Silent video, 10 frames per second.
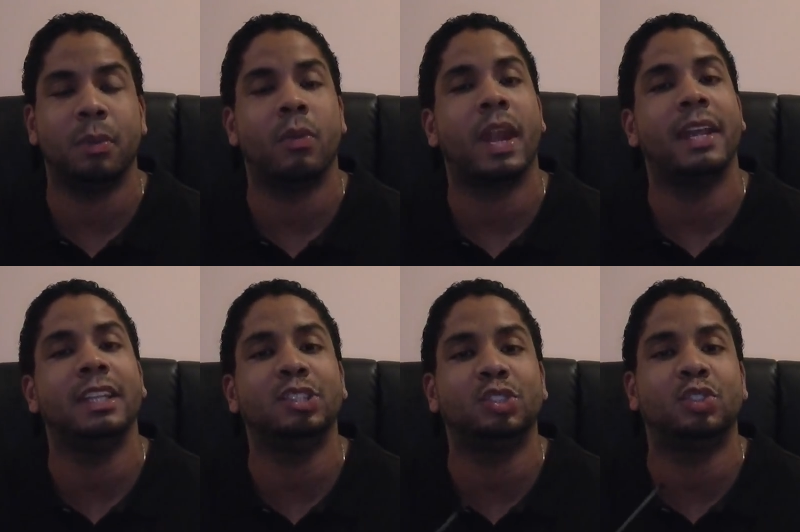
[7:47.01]
but what I
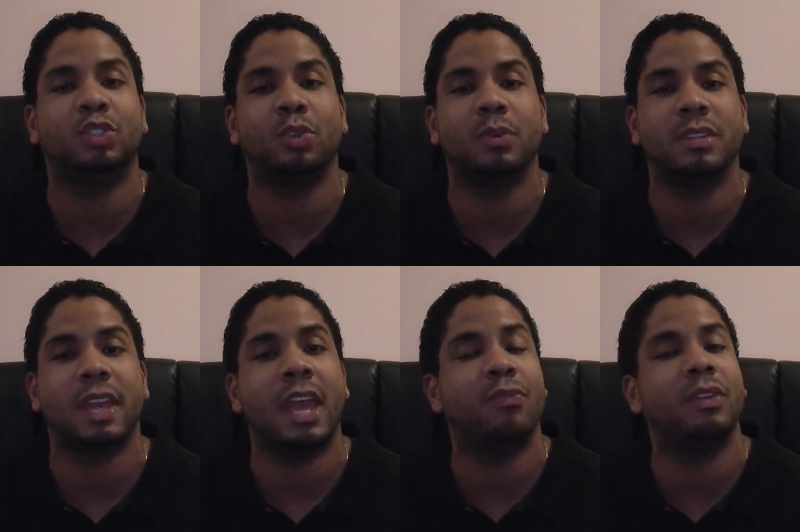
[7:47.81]
need you to do is
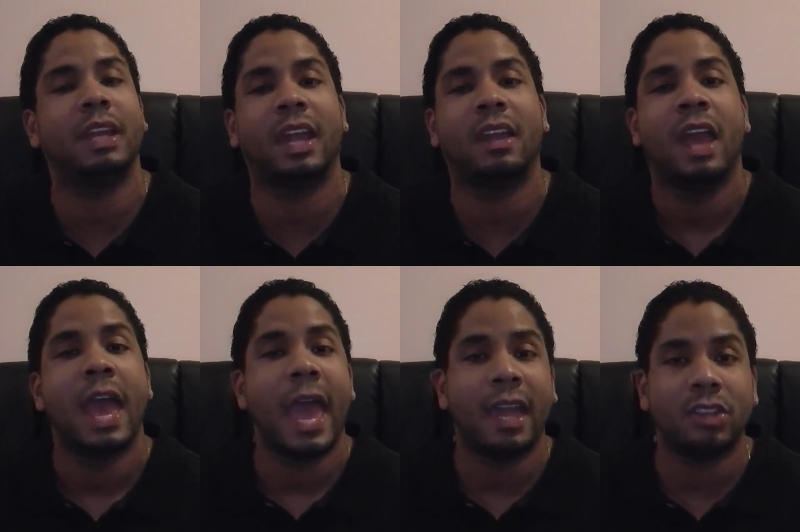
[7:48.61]
every night
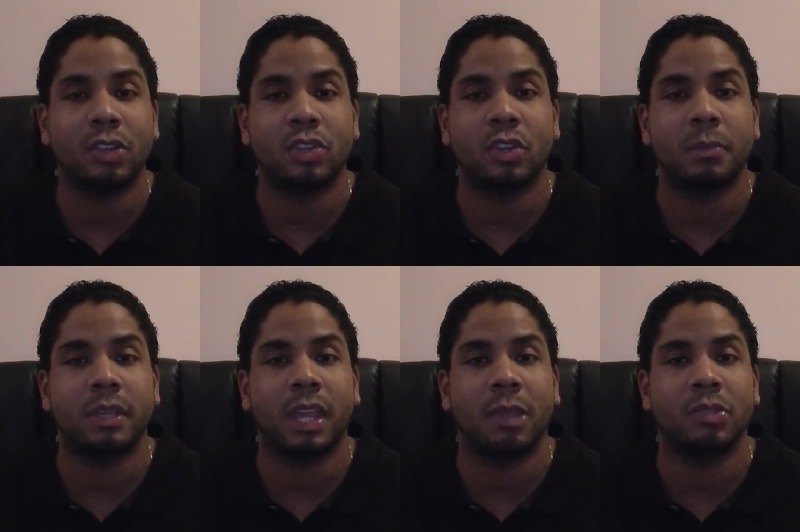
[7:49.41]
after the
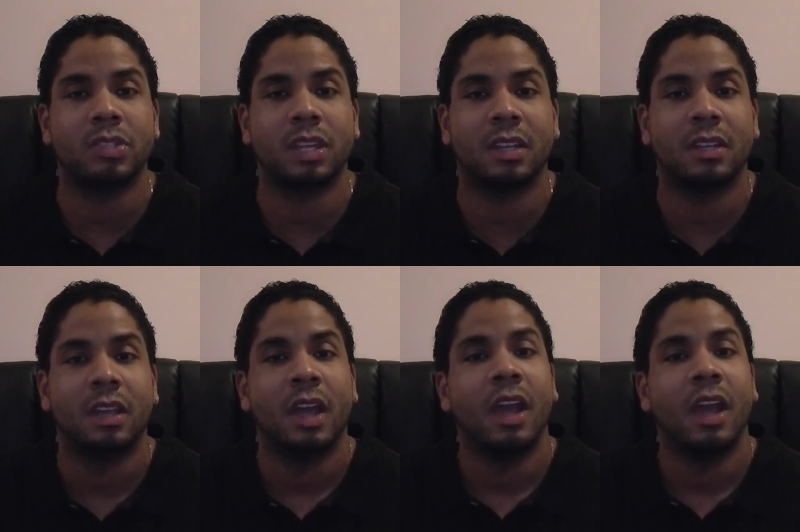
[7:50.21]
tournament games are done,